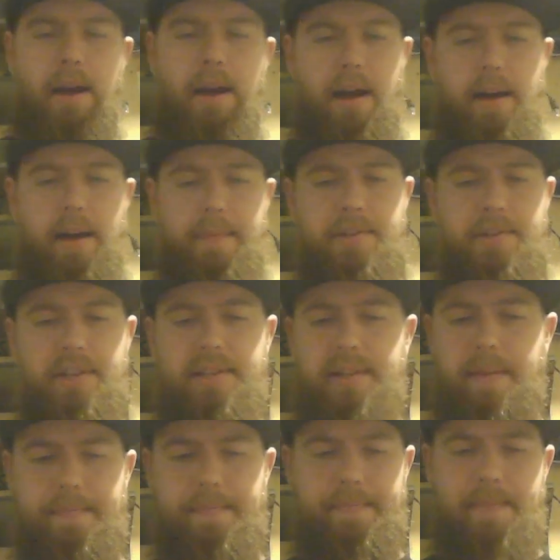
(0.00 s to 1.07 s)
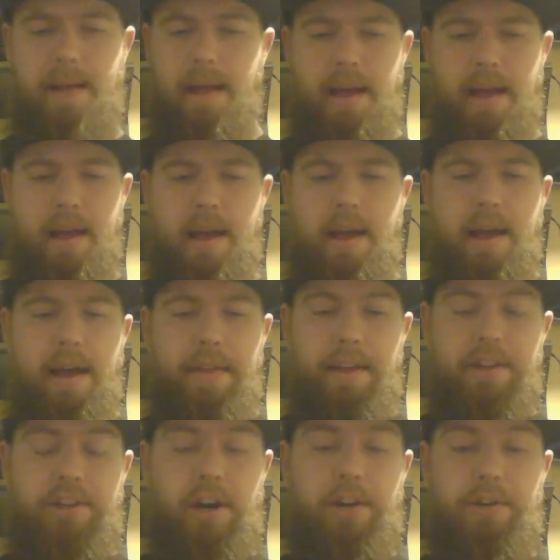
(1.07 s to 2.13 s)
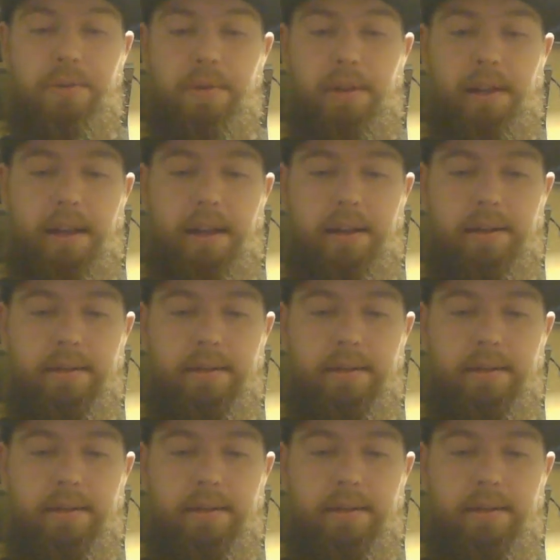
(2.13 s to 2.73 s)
Um, just something they charge really,